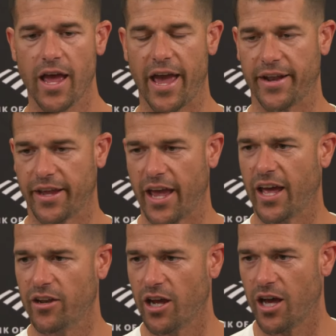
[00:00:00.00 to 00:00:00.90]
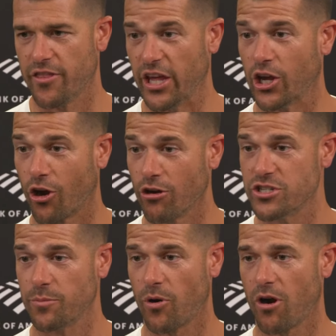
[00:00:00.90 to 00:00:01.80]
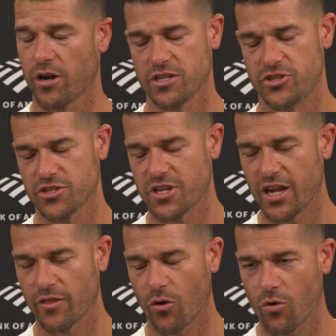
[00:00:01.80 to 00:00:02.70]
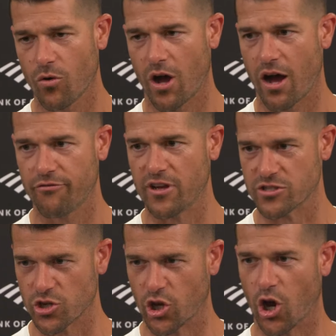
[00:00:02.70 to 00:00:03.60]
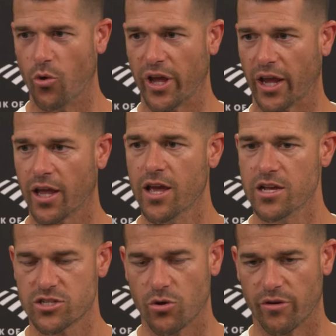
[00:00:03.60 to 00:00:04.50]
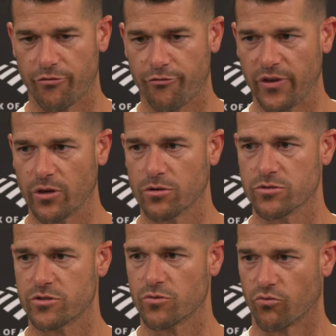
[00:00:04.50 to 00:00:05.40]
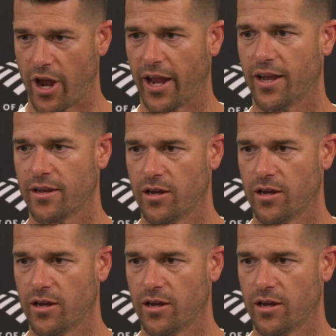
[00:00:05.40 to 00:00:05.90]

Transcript: And again, uh, the encouraging part is just getting the whole offense going so it feels right.